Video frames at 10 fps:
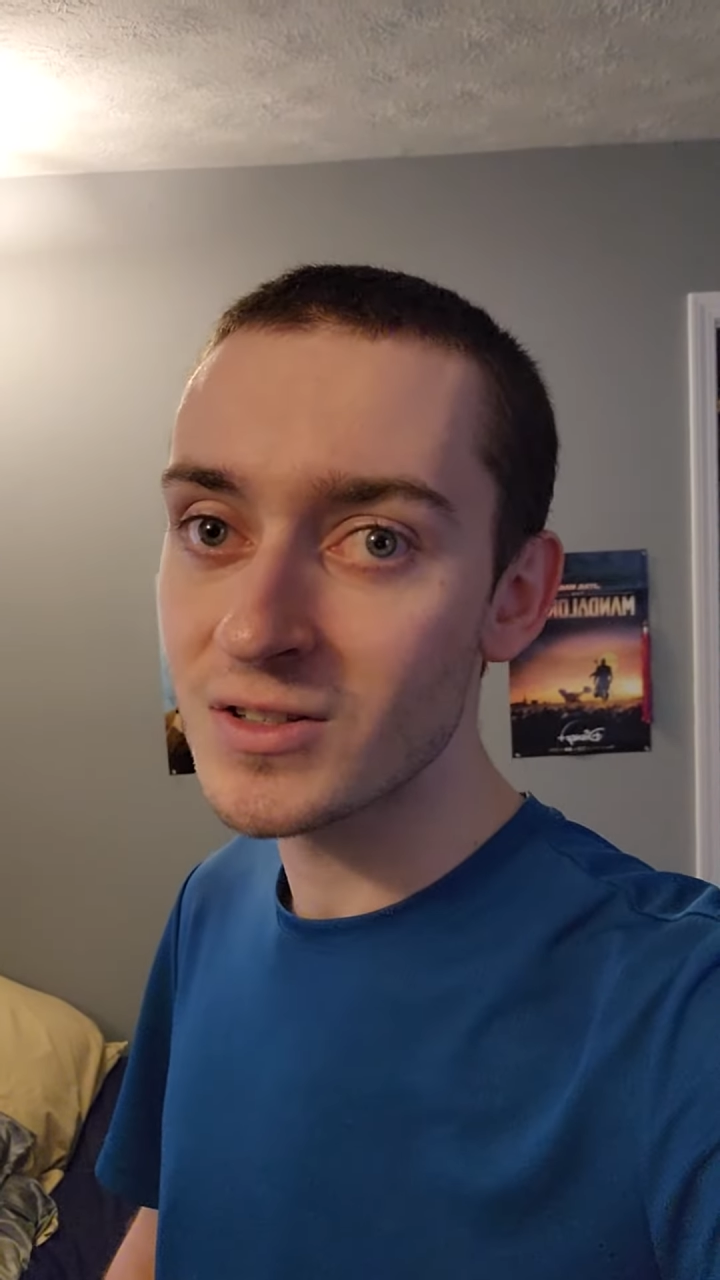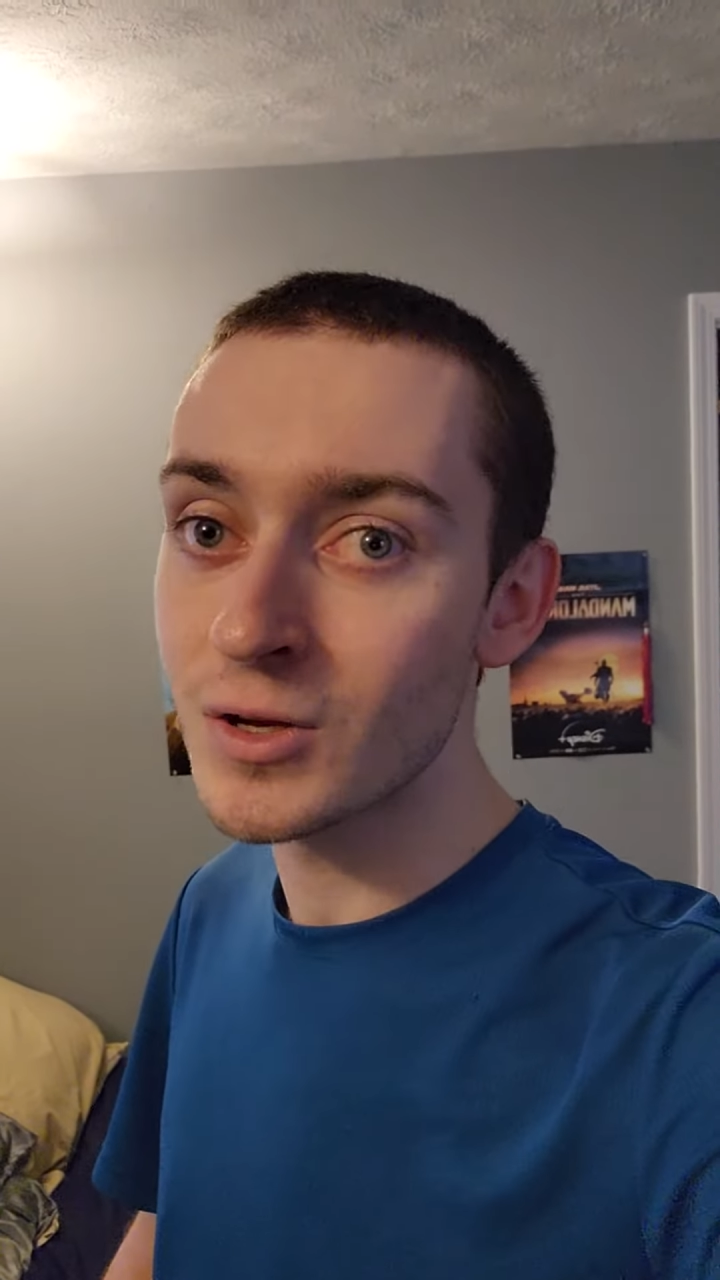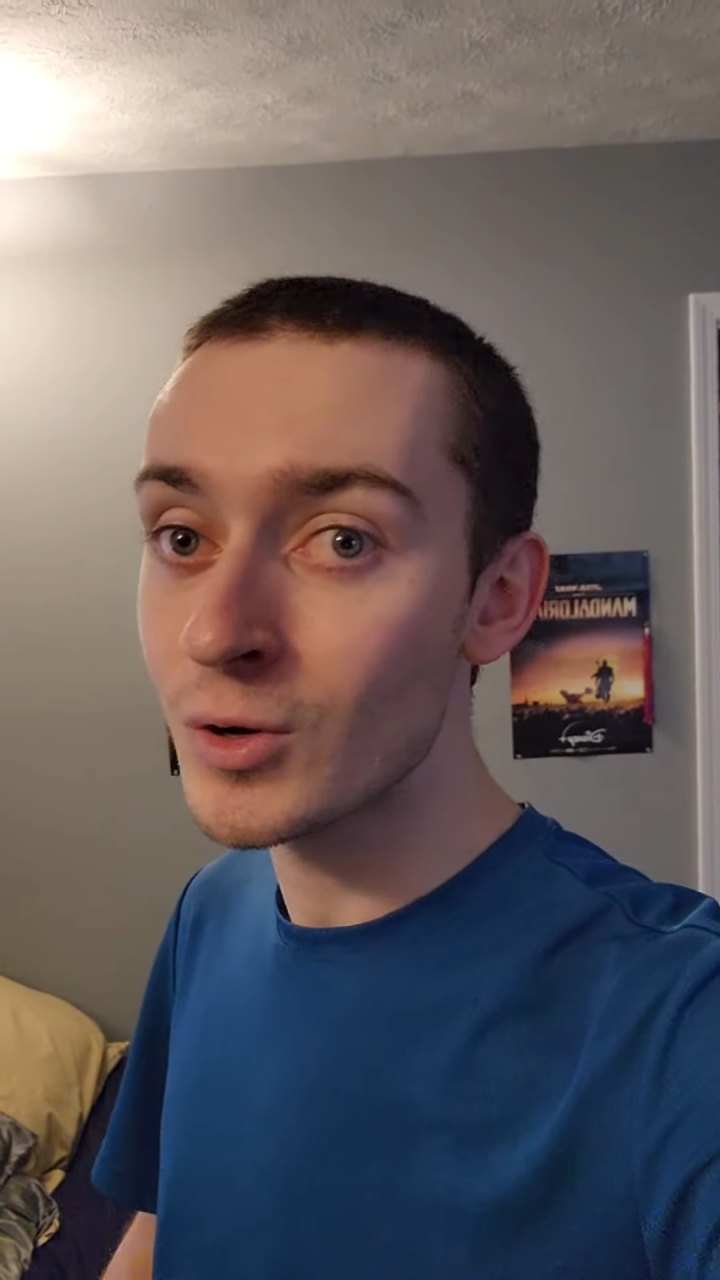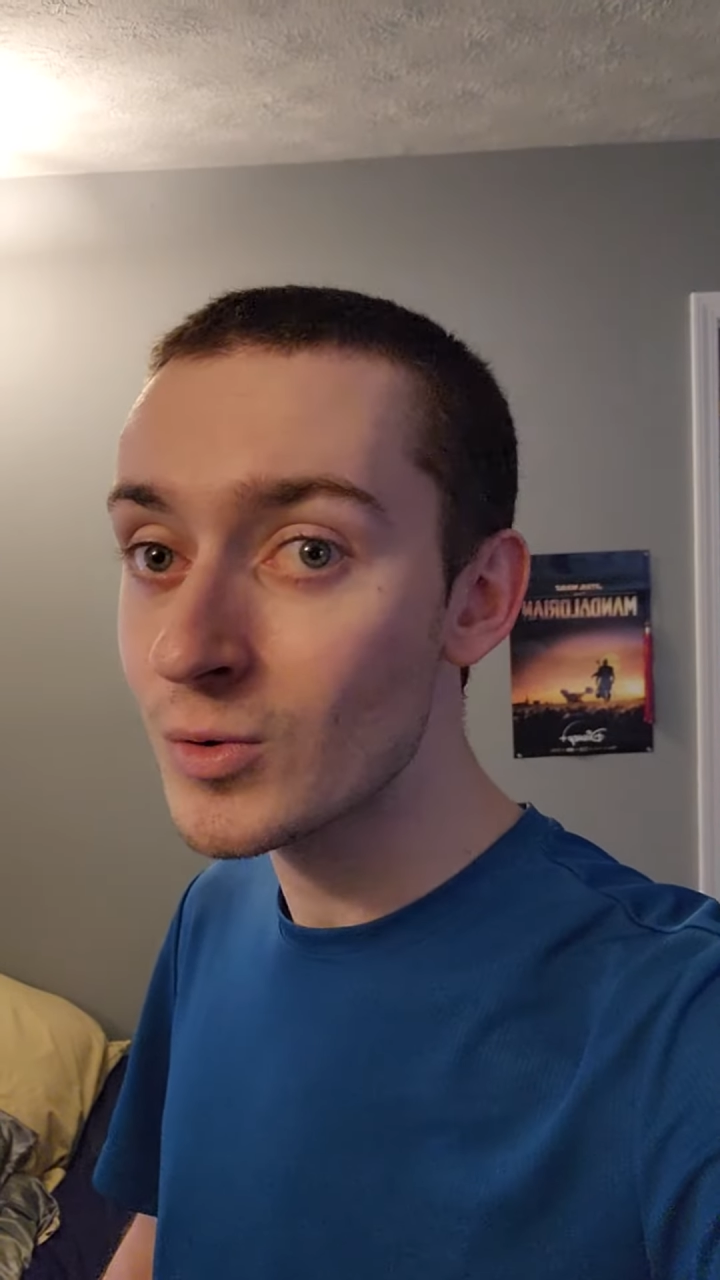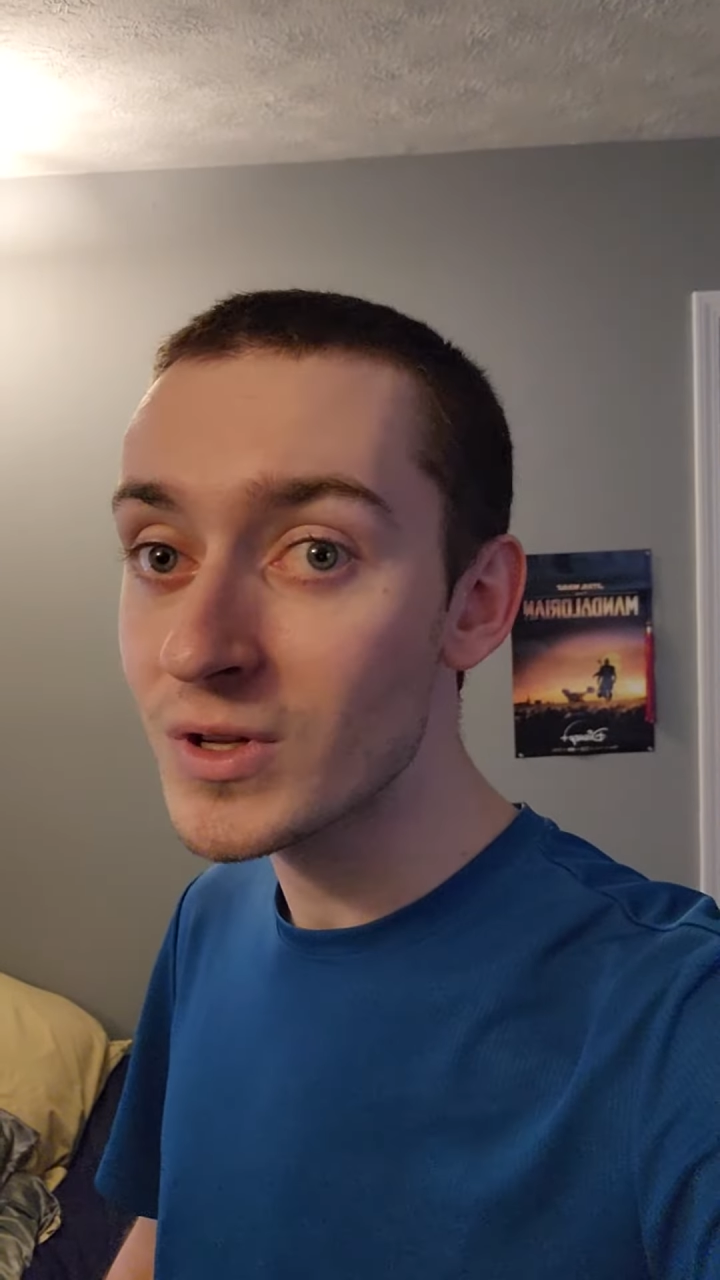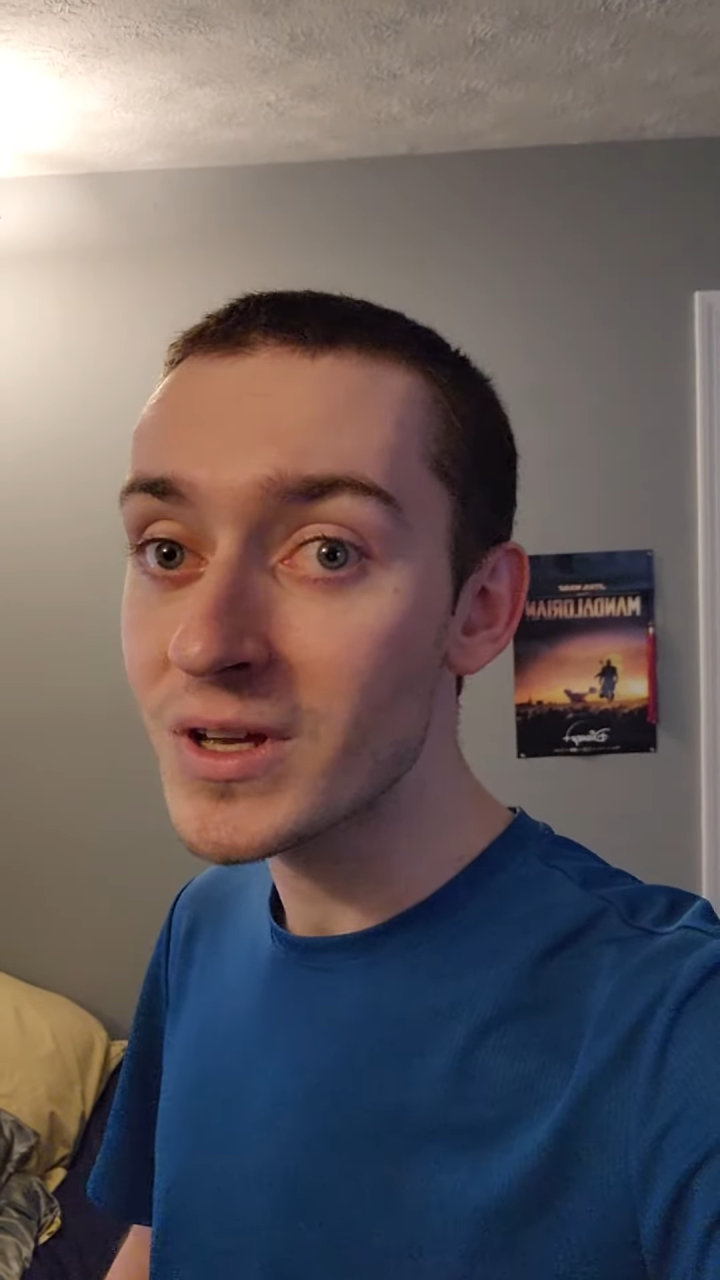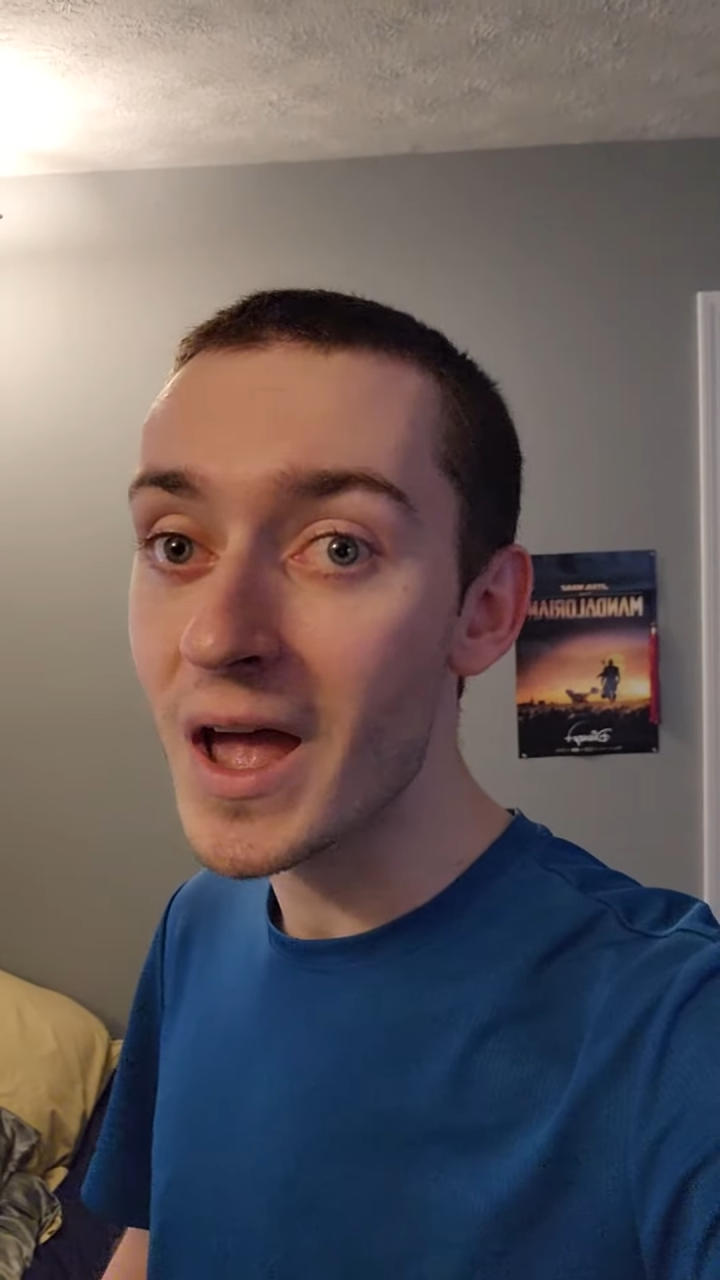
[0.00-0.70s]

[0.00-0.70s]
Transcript: 2D